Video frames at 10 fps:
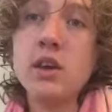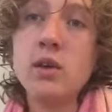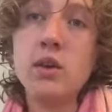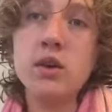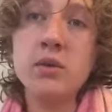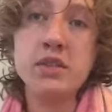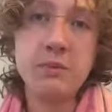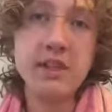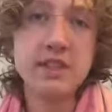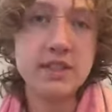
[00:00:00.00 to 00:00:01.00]
which
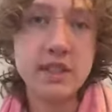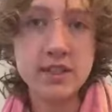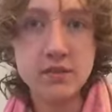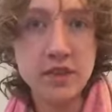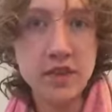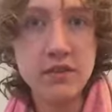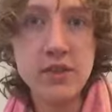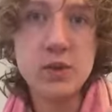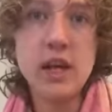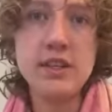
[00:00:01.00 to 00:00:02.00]
means a sense of
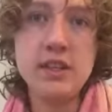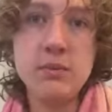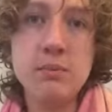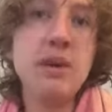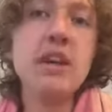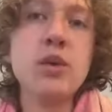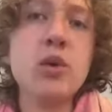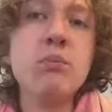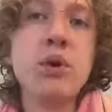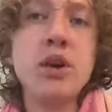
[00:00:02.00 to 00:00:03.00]
individuality, being your
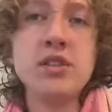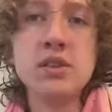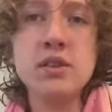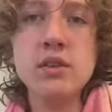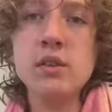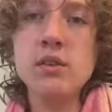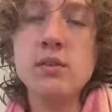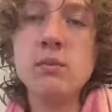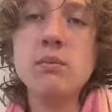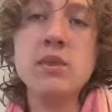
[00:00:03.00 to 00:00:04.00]
own person,
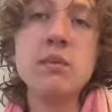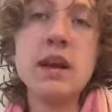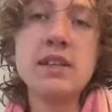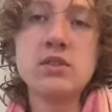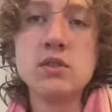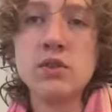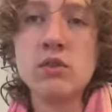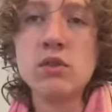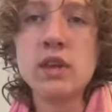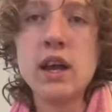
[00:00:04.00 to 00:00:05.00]
the master of your
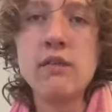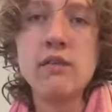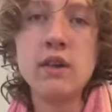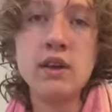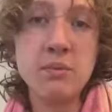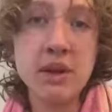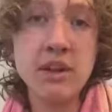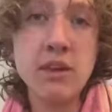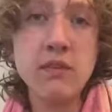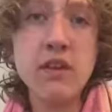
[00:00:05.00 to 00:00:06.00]
own life,
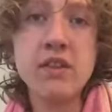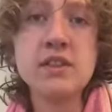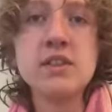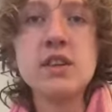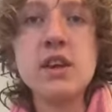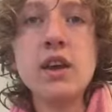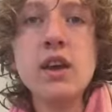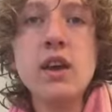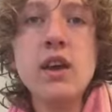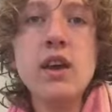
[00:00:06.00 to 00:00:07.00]
independent of others.
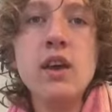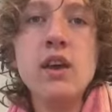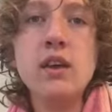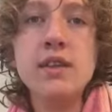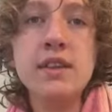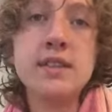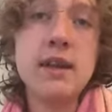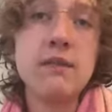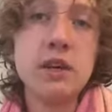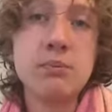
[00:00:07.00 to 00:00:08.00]
In the
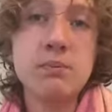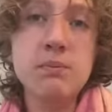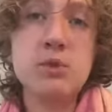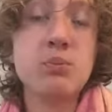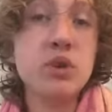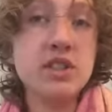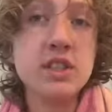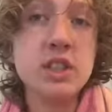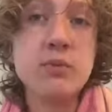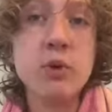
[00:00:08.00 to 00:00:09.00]
Stanford prison
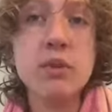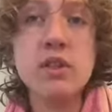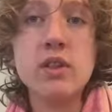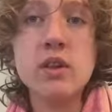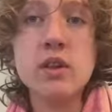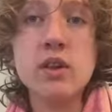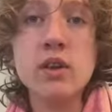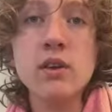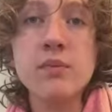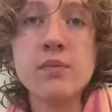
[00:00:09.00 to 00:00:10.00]

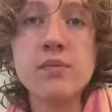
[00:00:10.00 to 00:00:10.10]
experiment,